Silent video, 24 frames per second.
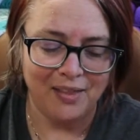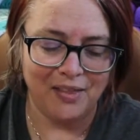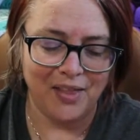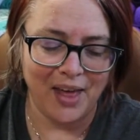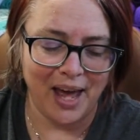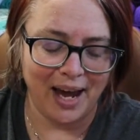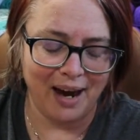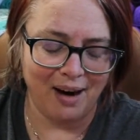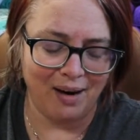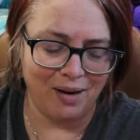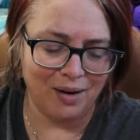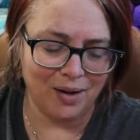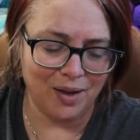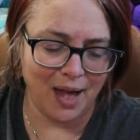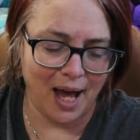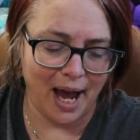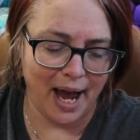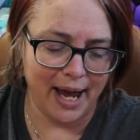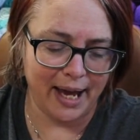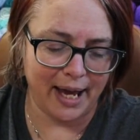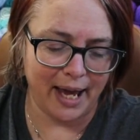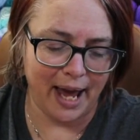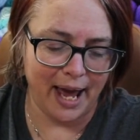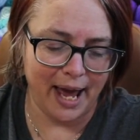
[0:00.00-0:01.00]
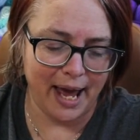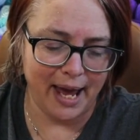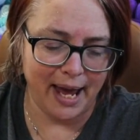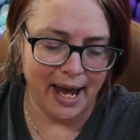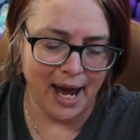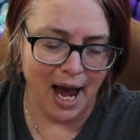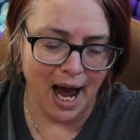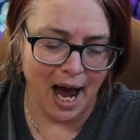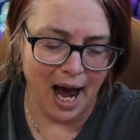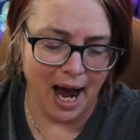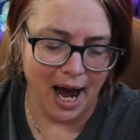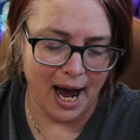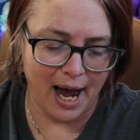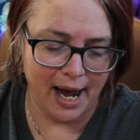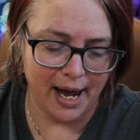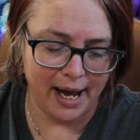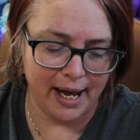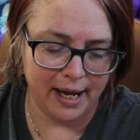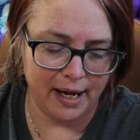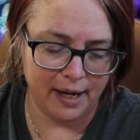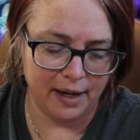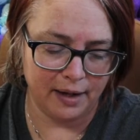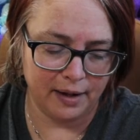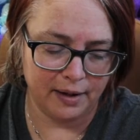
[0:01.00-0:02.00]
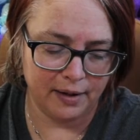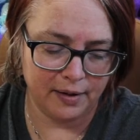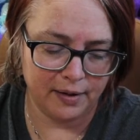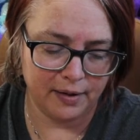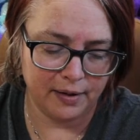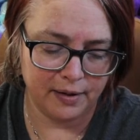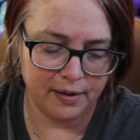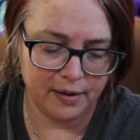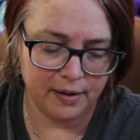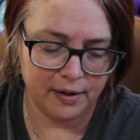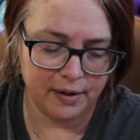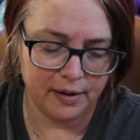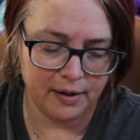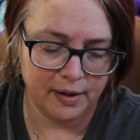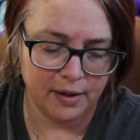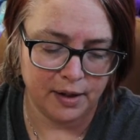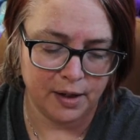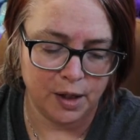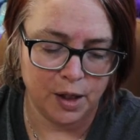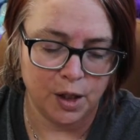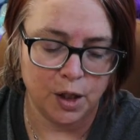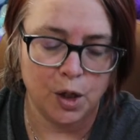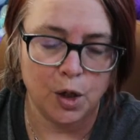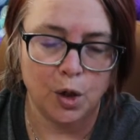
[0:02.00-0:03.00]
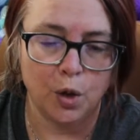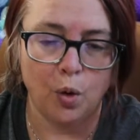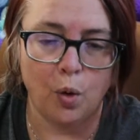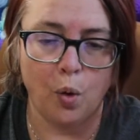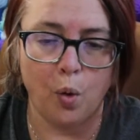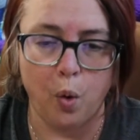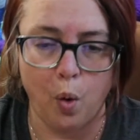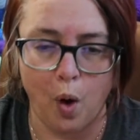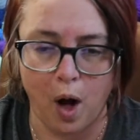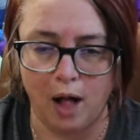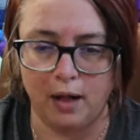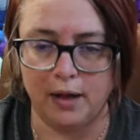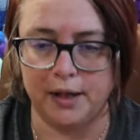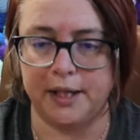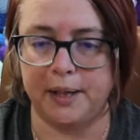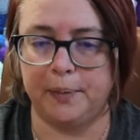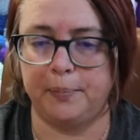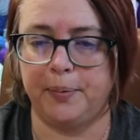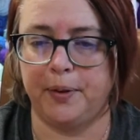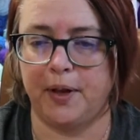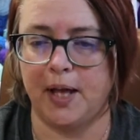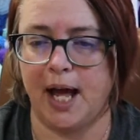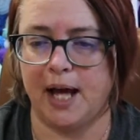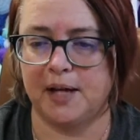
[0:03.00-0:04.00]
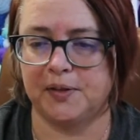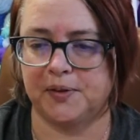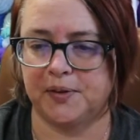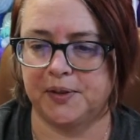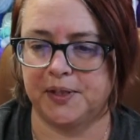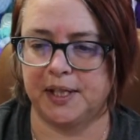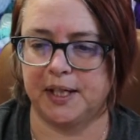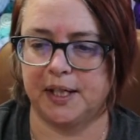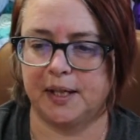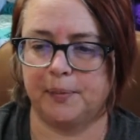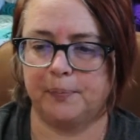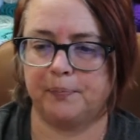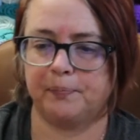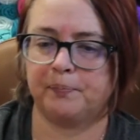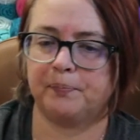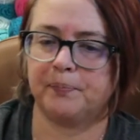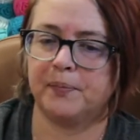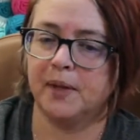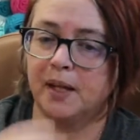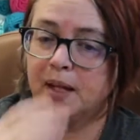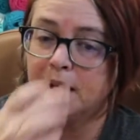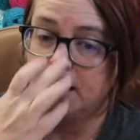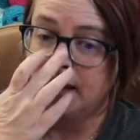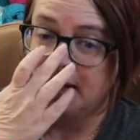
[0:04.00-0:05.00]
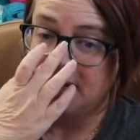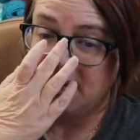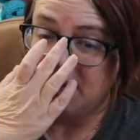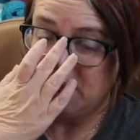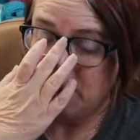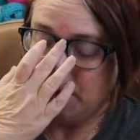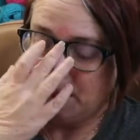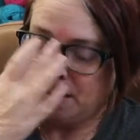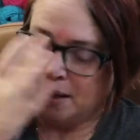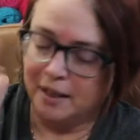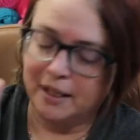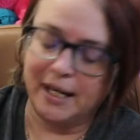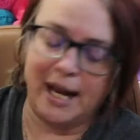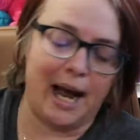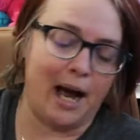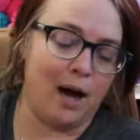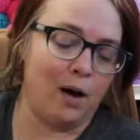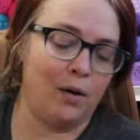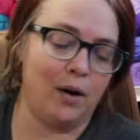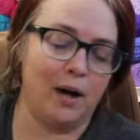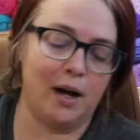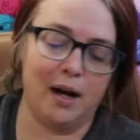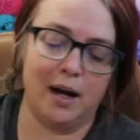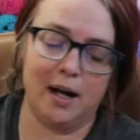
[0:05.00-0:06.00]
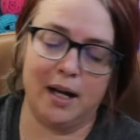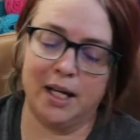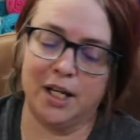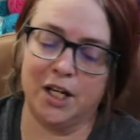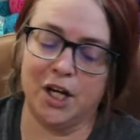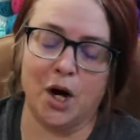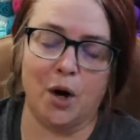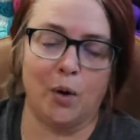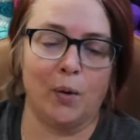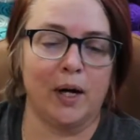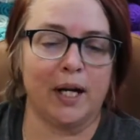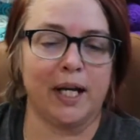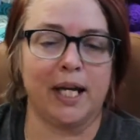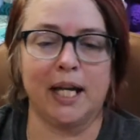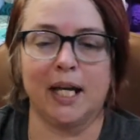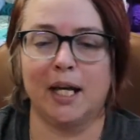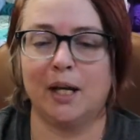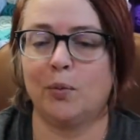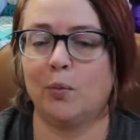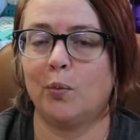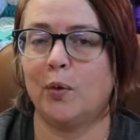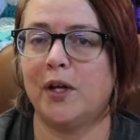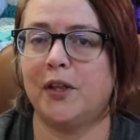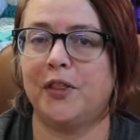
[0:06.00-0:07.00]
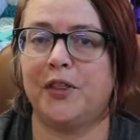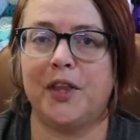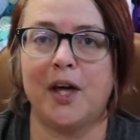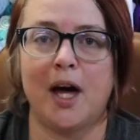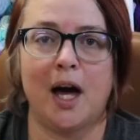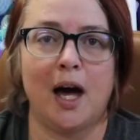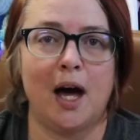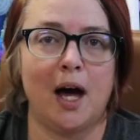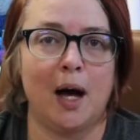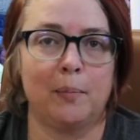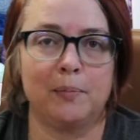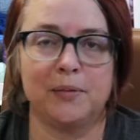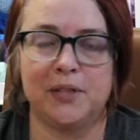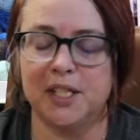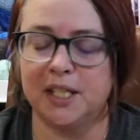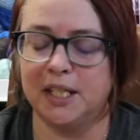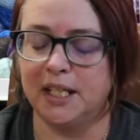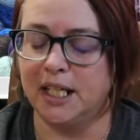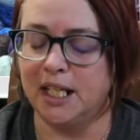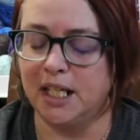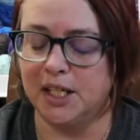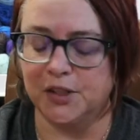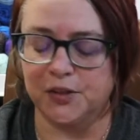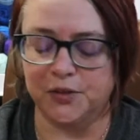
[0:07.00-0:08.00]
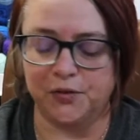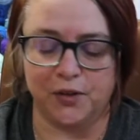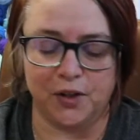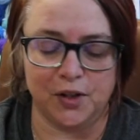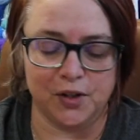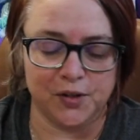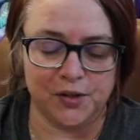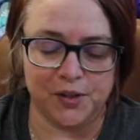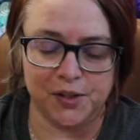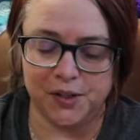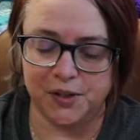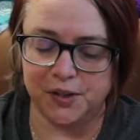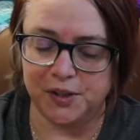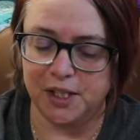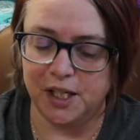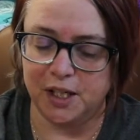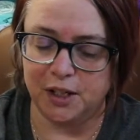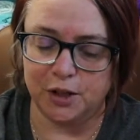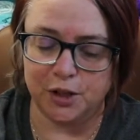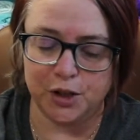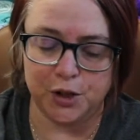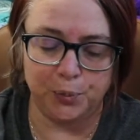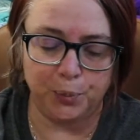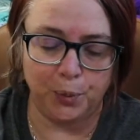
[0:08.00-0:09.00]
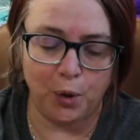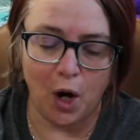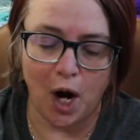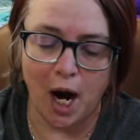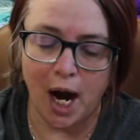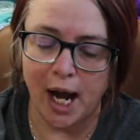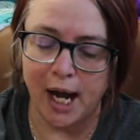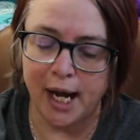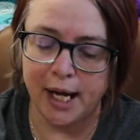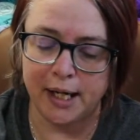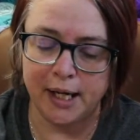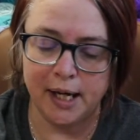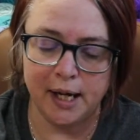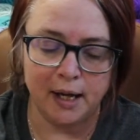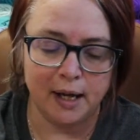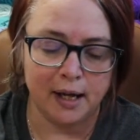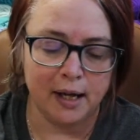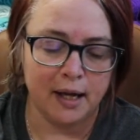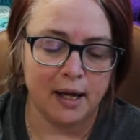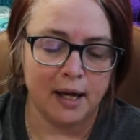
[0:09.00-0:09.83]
they are like a high quality plastic. Now, you know, again with Denise versus Knitter's Pride,